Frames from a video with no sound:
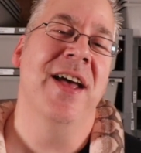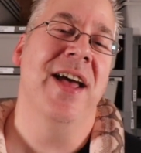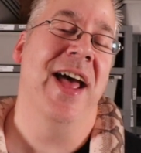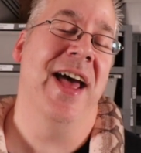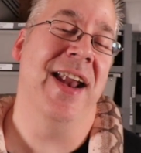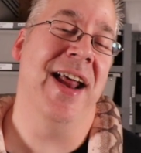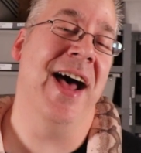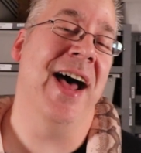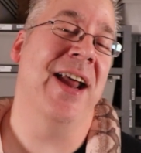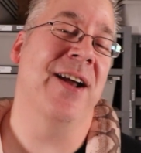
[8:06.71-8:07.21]

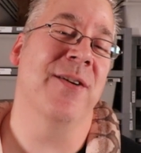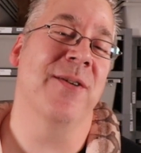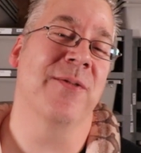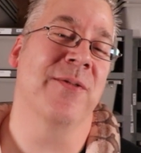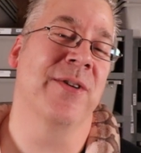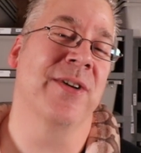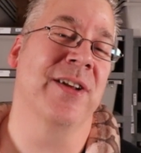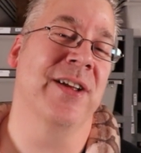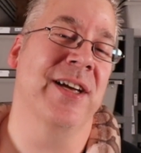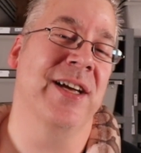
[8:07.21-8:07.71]
And I don't
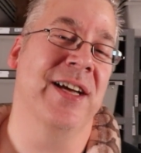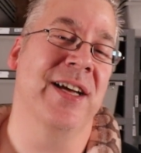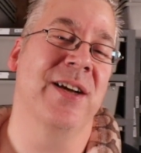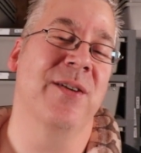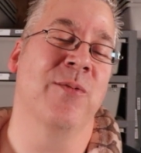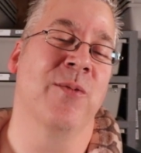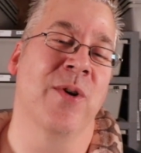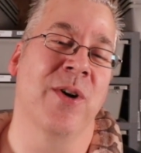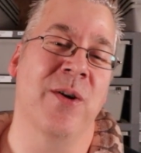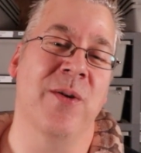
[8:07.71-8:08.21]
really
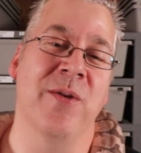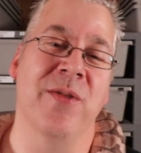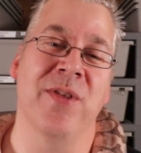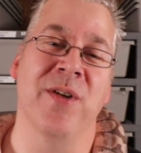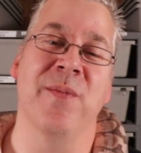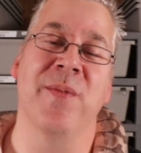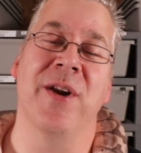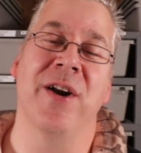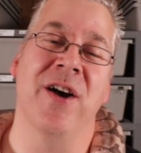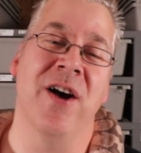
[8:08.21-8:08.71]
work with
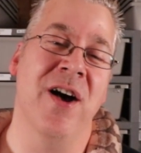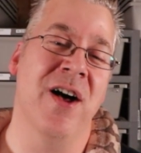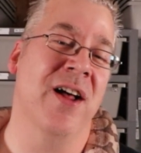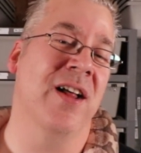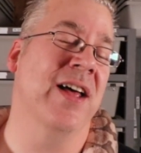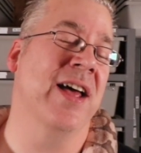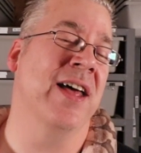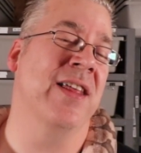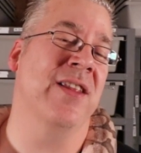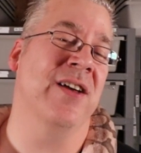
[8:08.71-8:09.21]
them at
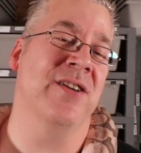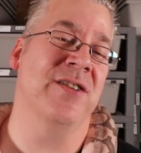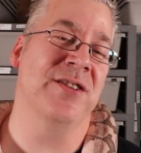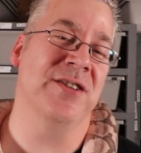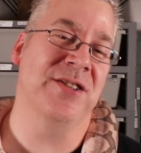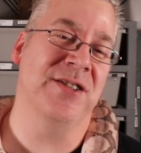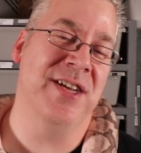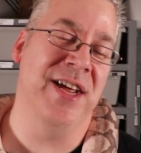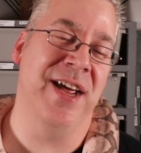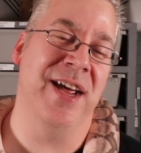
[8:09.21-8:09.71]
all, and they're
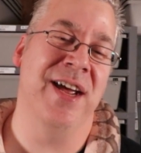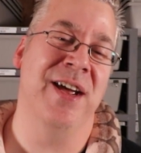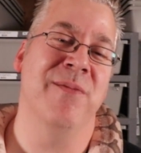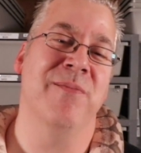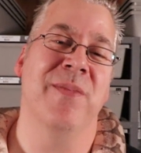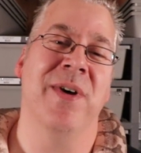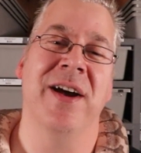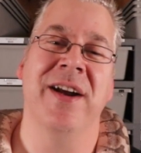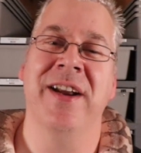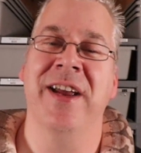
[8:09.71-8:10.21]
just
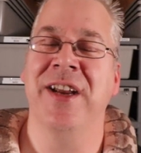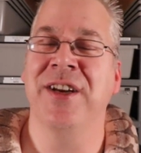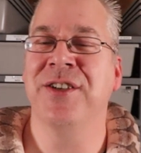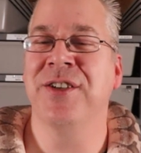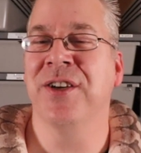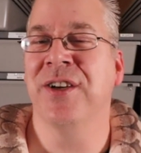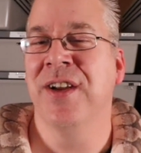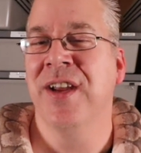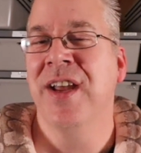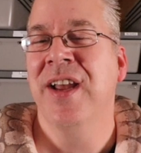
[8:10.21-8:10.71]
tame by
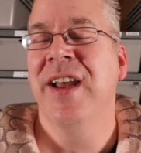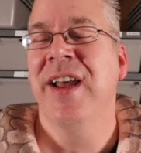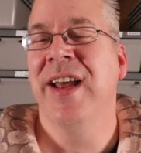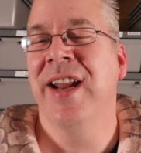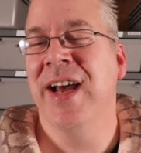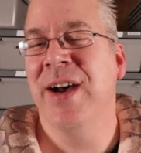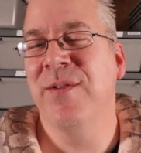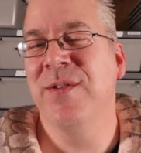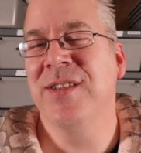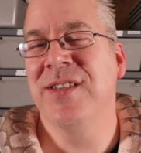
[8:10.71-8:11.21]
nature.
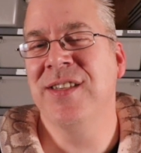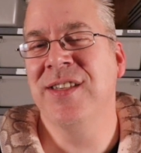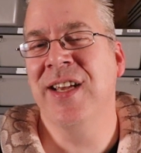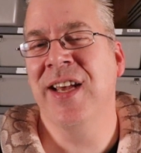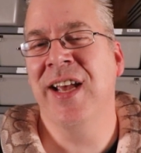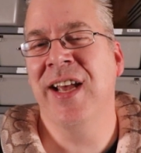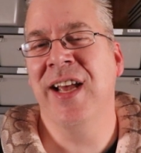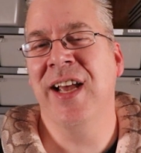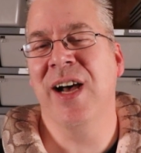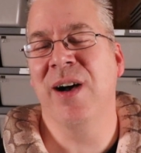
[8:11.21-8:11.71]
And I would
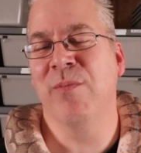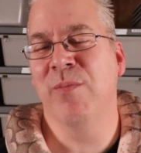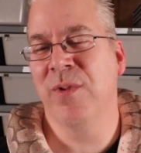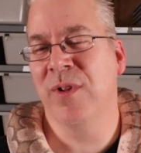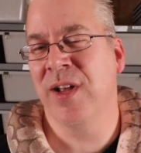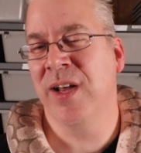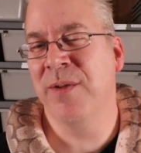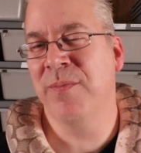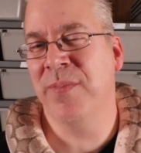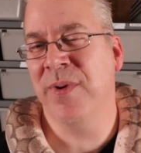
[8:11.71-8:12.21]
say a
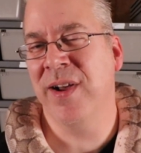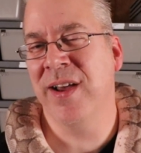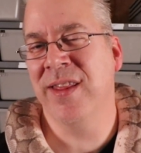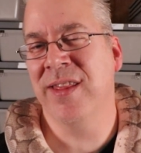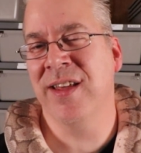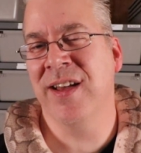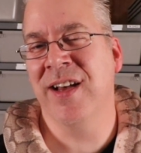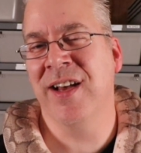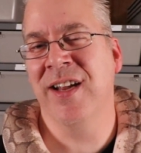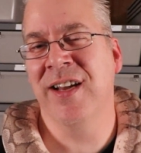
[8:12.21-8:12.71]
blood
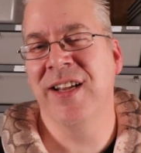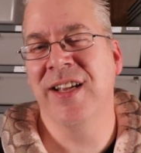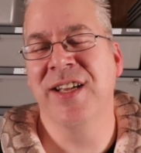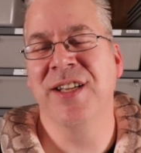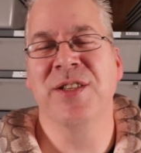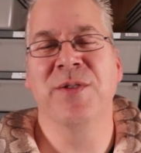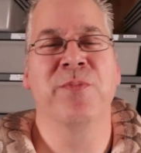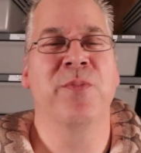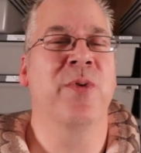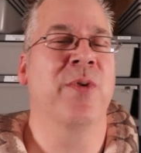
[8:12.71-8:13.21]
python
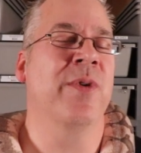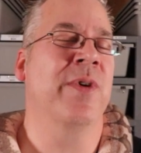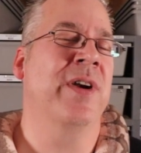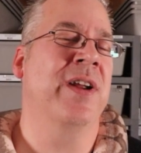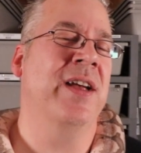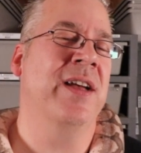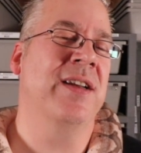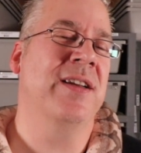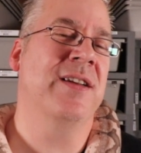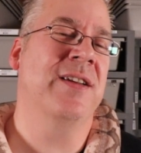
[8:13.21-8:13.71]
is
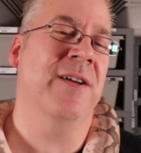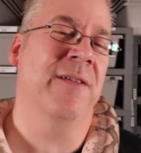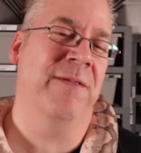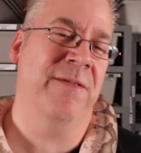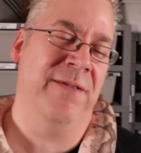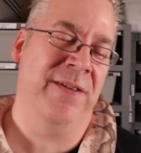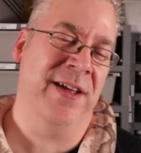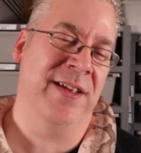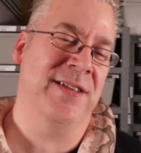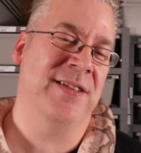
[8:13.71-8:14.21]
pretty
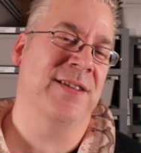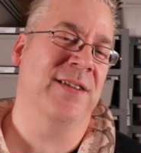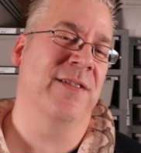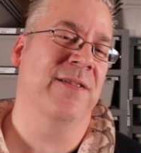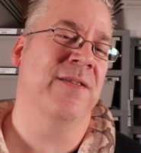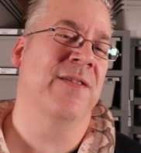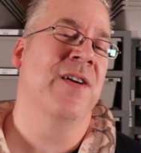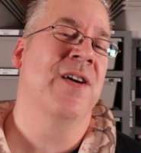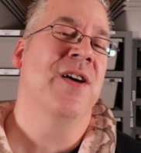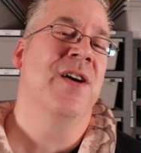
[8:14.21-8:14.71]

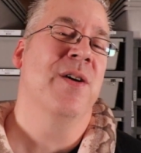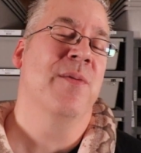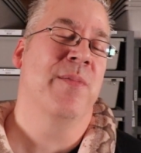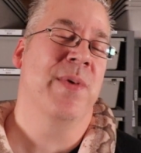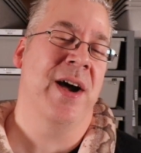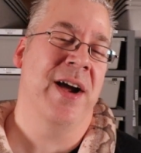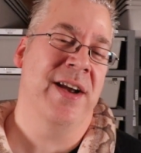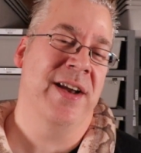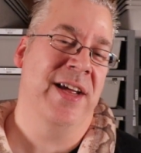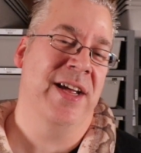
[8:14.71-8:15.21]
defensive
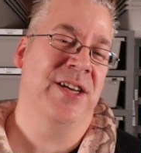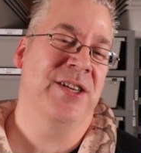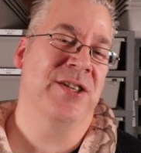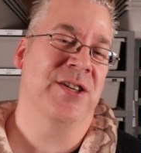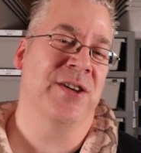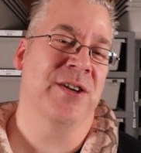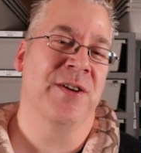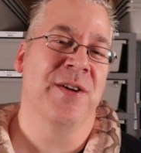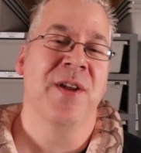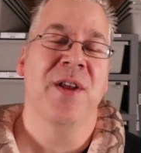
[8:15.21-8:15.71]
by
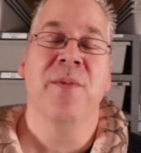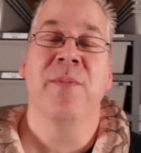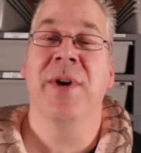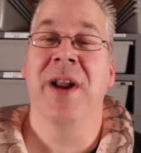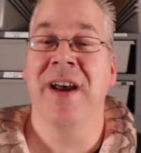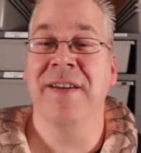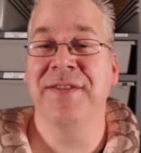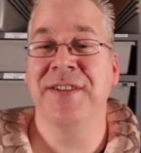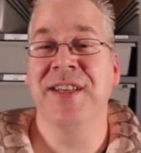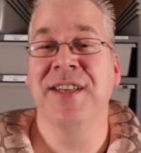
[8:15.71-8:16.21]
nature. But
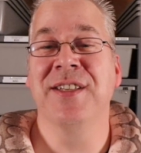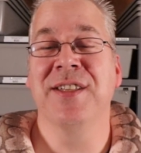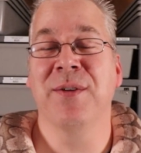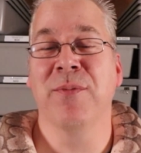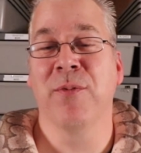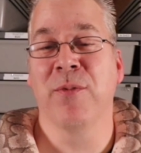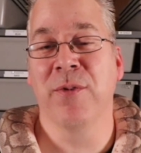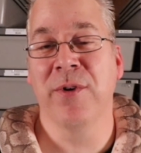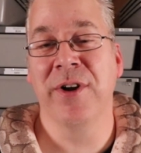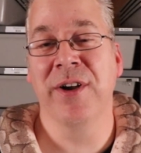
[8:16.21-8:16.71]
I've seen
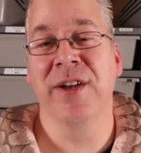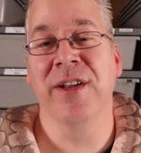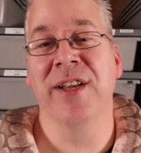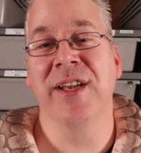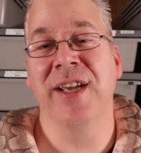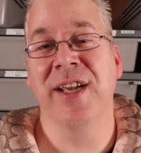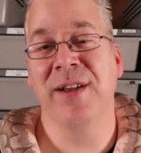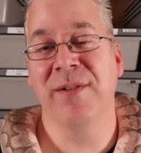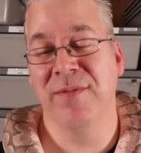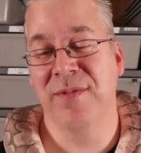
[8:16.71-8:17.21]
some
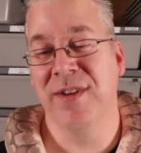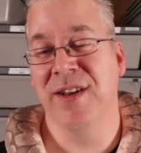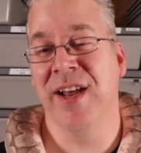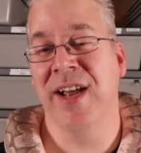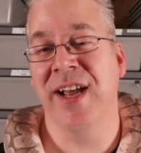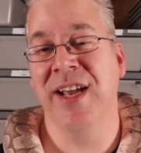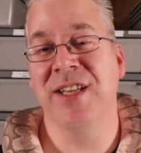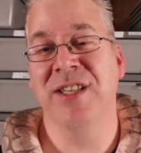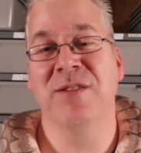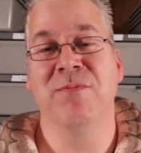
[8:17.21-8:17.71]
really
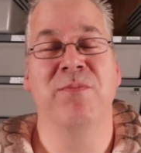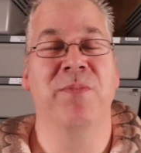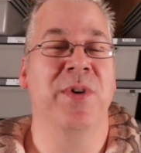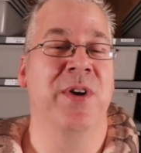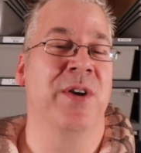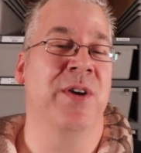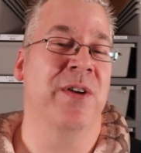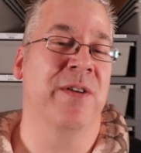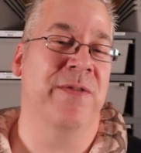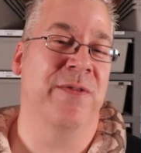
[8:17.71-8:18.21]
nice,
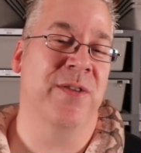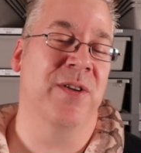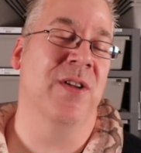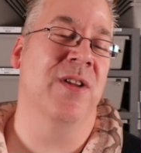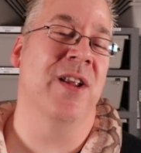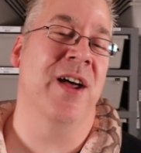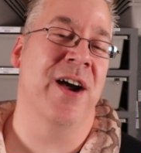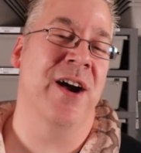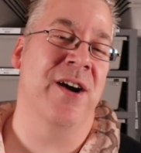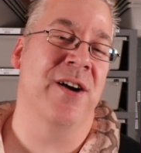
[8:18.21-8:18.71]
beautiful,
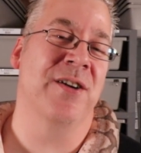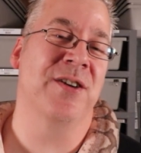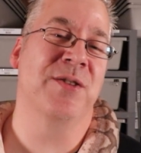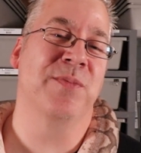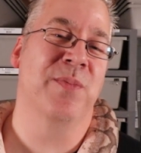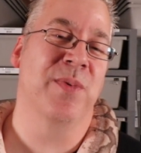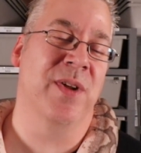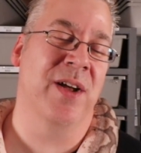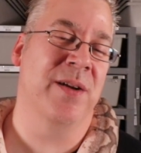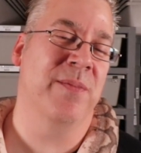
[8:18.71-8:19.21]

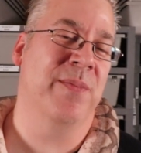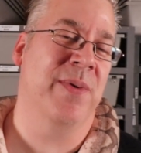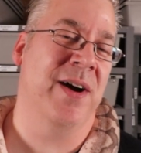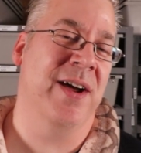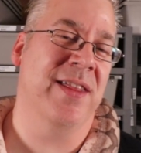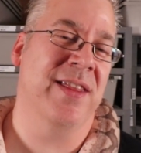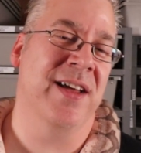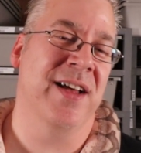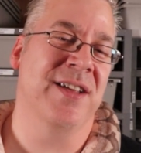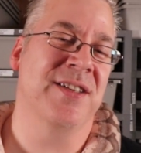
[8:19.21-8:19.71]
large blood
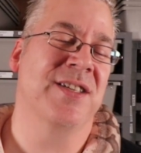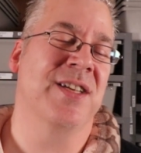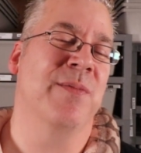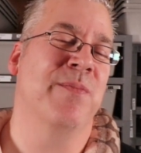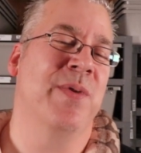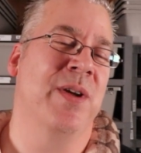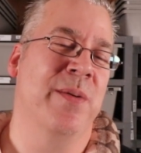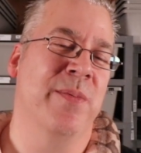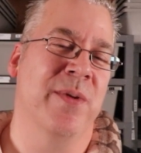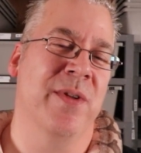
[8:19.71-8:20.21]
pythons
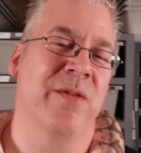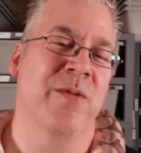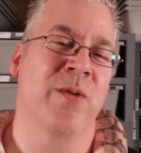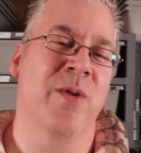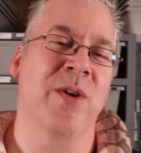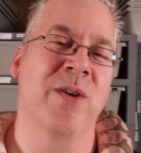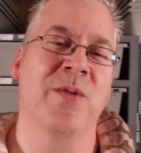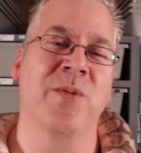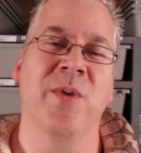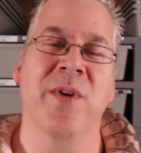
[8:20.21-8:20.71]
that people have
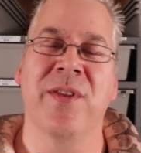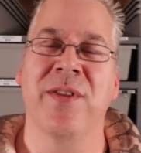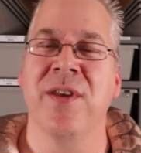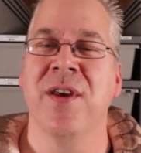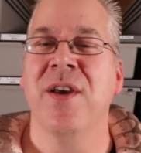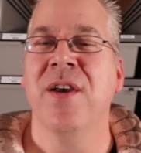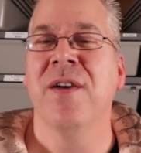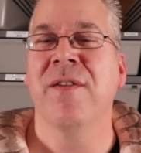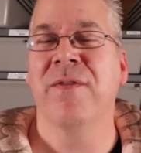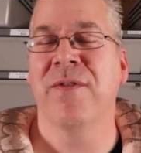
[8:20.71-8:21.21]
worked with
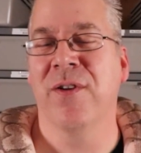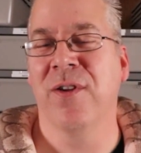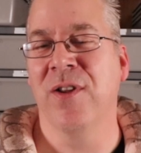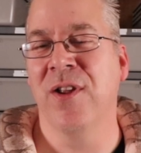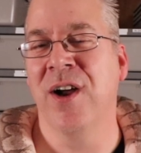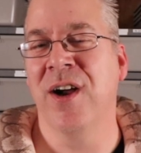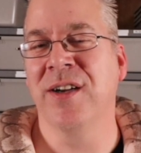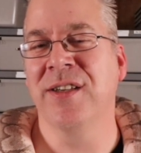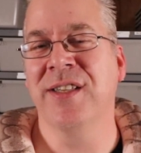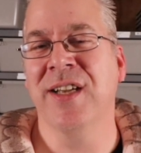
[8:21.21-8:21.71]
for a
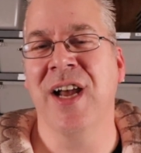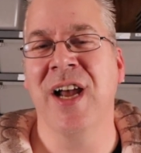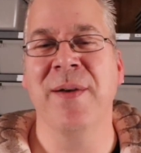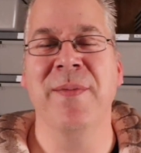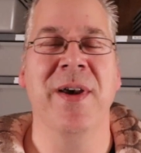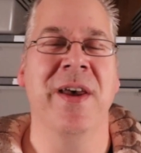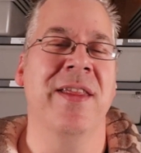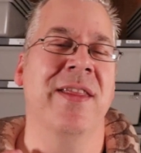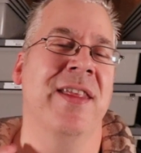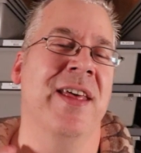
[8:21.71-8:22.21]
long
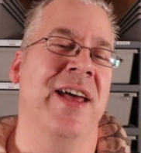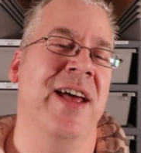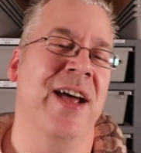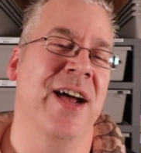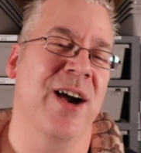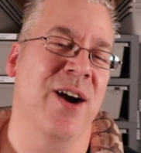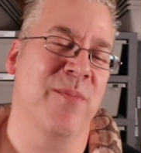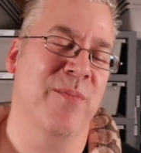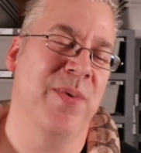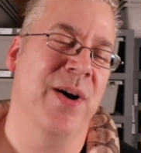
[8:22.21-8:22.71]
time and they
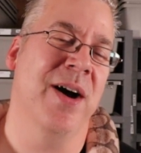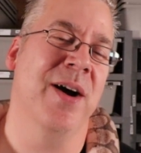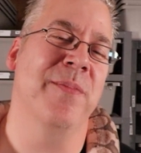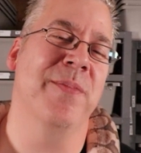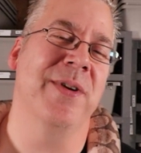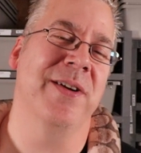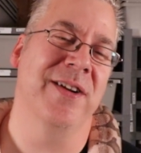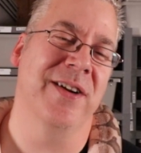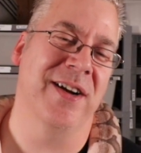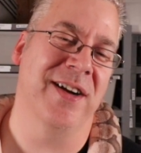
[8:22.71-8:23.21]
are
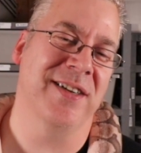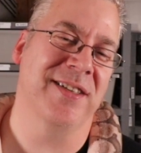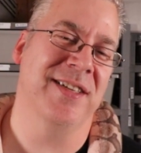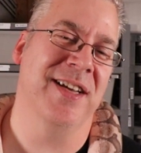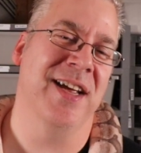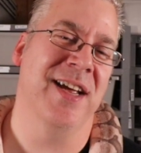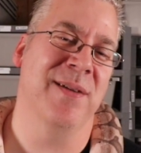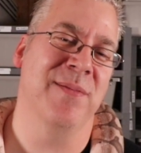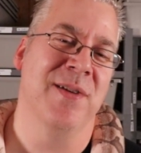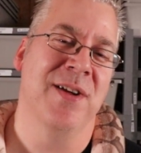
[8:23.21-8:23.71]
puppy dog
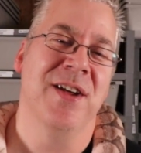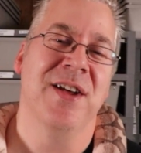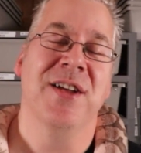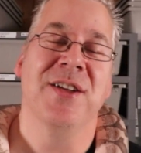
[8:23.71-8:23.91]
tame.